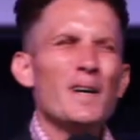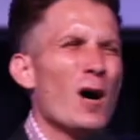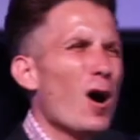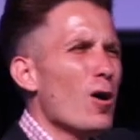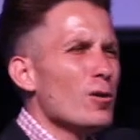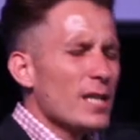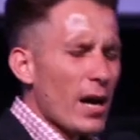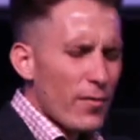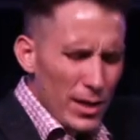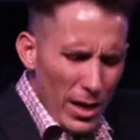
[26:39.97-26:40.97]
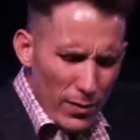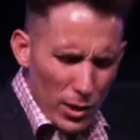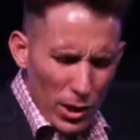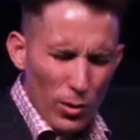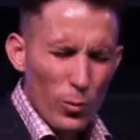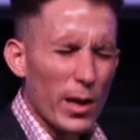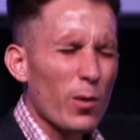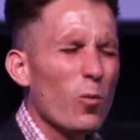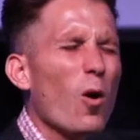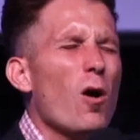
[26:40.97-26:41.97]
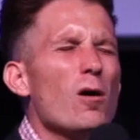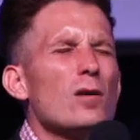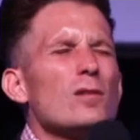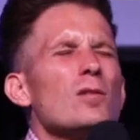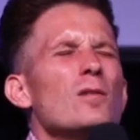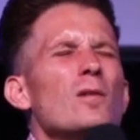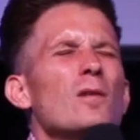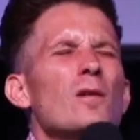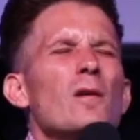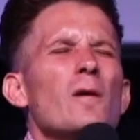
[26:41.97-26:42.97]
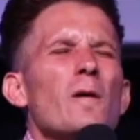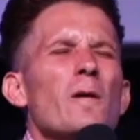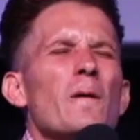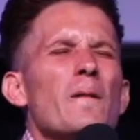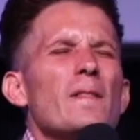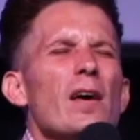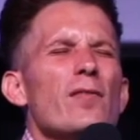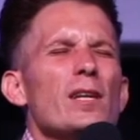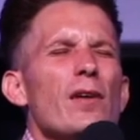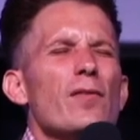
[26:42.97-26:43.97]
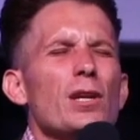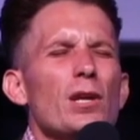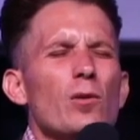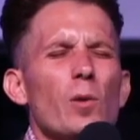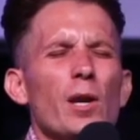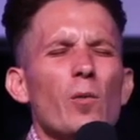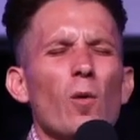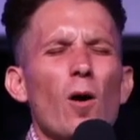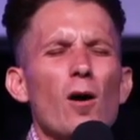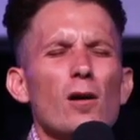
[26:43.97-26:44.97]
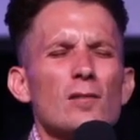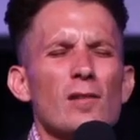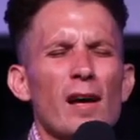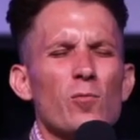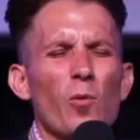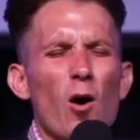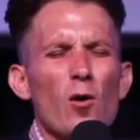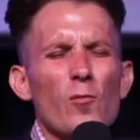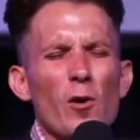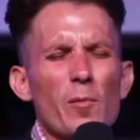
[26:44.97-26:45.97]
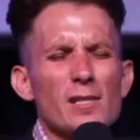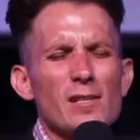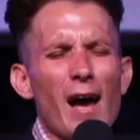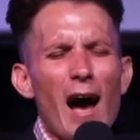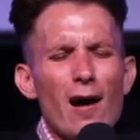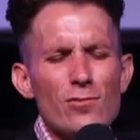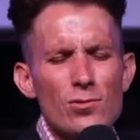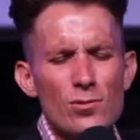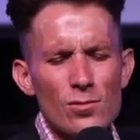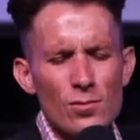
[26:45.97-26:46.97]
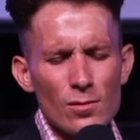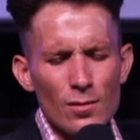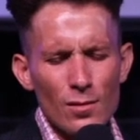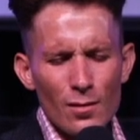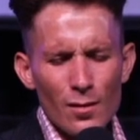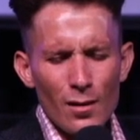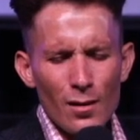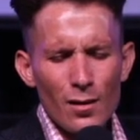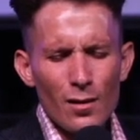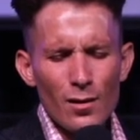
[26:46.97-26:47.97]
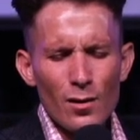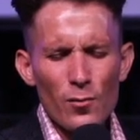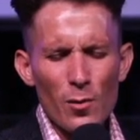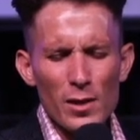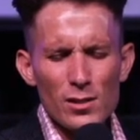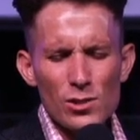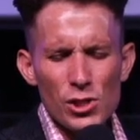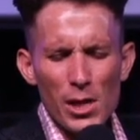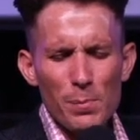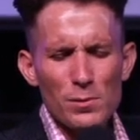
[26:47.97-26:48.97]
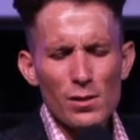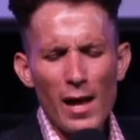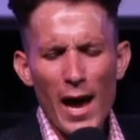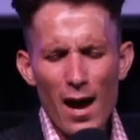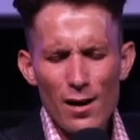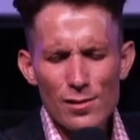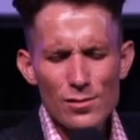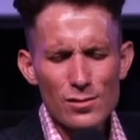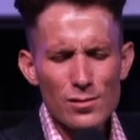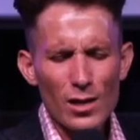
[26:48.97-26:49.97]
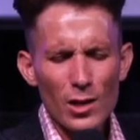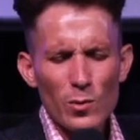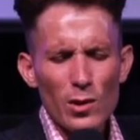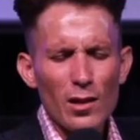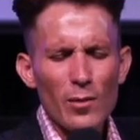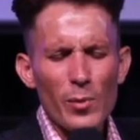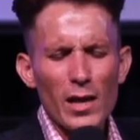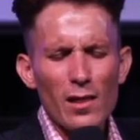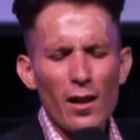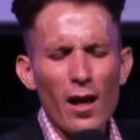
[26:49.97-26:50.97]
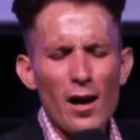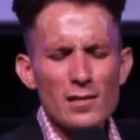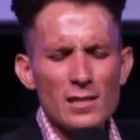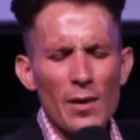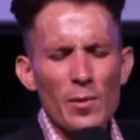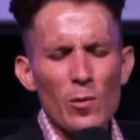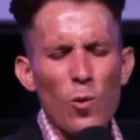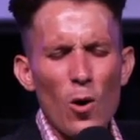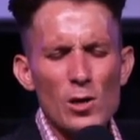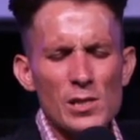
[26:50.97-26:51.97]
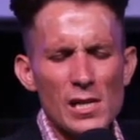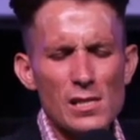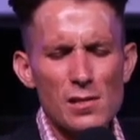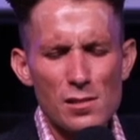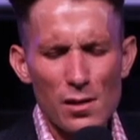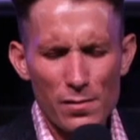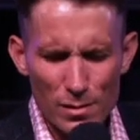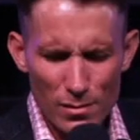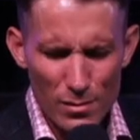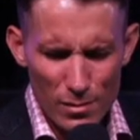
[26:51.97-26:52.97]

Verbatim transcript: Oh, David never knew when he walked David never knew when he walked that walk from his house, from the sheep to the house, it will be the last time he walks as a servant.